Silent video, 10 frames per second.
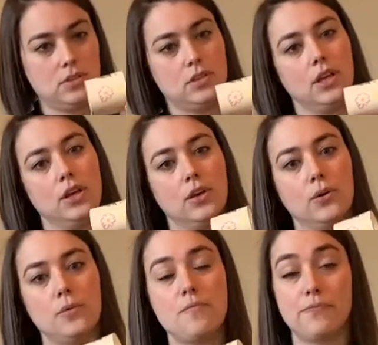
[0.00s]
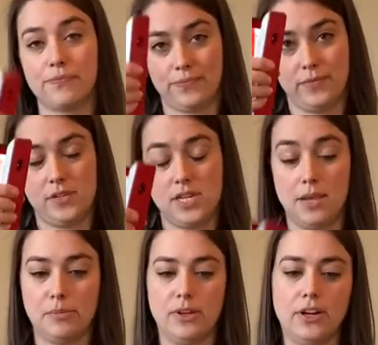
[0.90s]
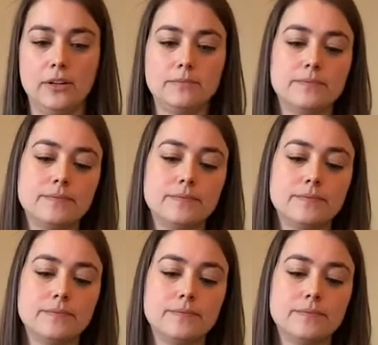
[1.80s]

So, stapler,